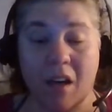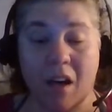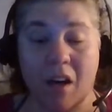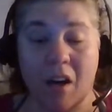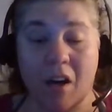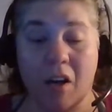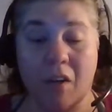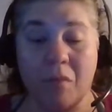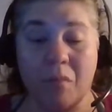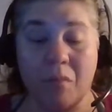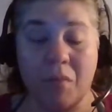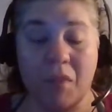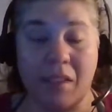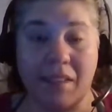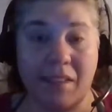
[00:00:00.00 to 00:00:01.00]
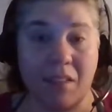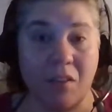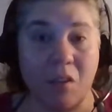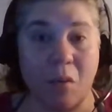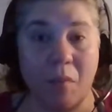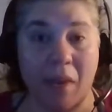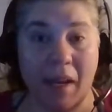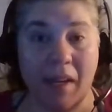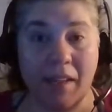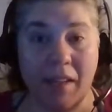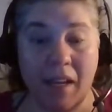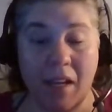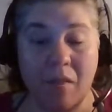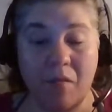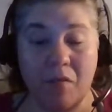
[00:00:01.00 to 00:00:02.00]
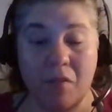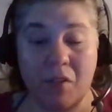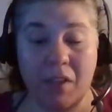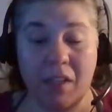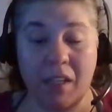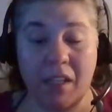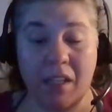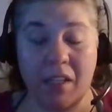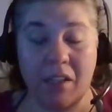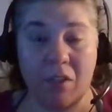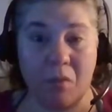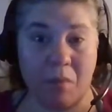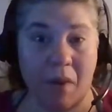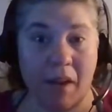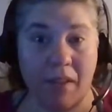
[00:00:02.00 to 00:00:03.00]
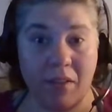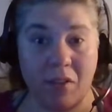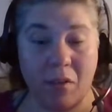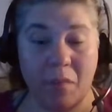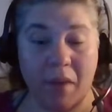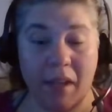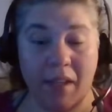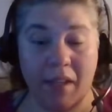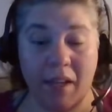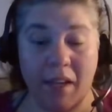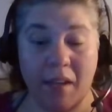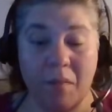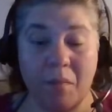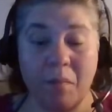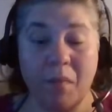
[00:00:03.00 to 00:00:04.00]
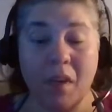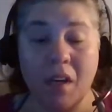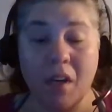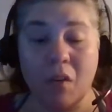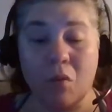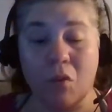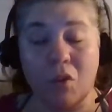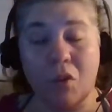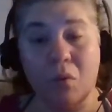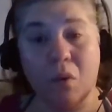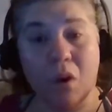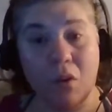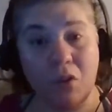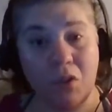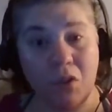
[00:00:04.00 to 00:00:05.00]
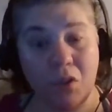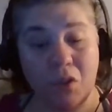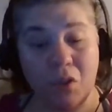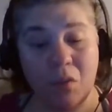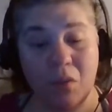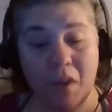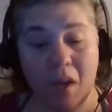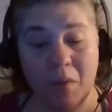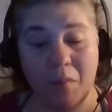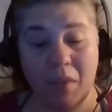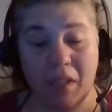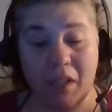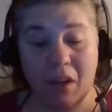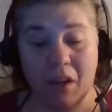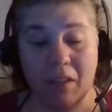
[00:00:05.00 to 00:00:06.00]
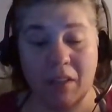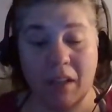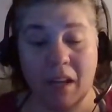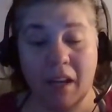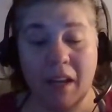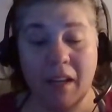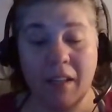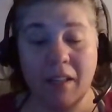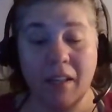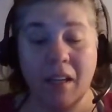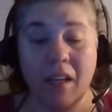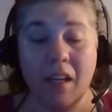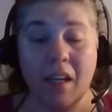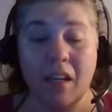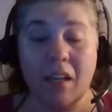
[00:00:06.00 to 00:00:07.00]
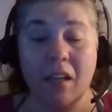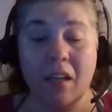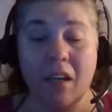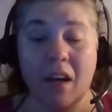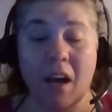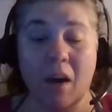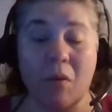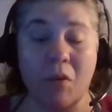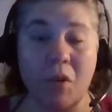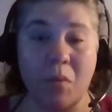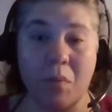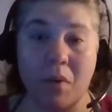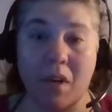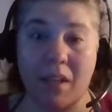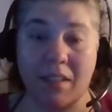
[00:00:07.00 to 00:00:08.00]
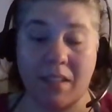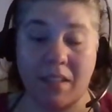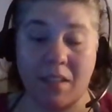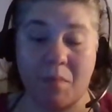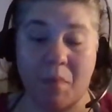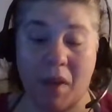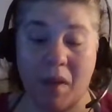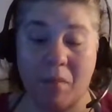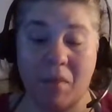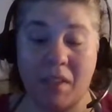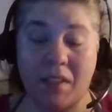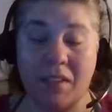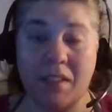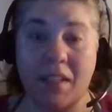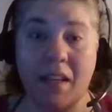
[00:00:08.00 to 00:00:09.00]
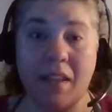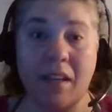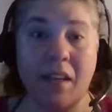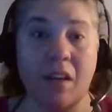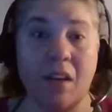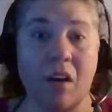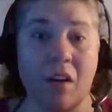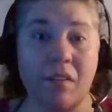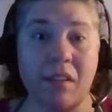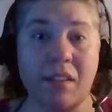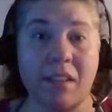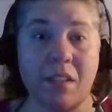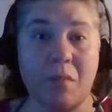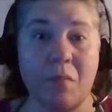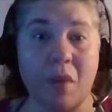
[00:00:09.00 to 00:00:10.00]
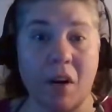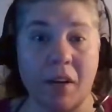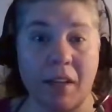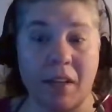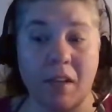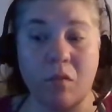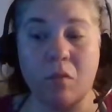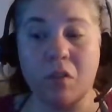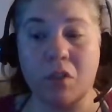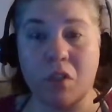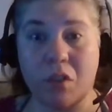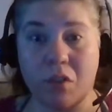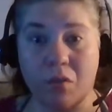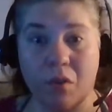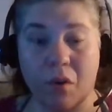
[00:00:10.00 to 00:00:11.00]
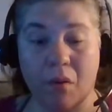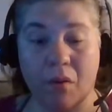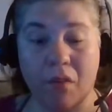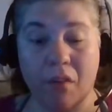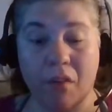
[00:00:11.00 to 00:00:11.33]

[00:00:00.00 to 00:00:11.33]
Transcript: Is the domain name free? Can you buy the domain name? Will you host your own company online? How will you process payments? And then obviously marketing, which is growth.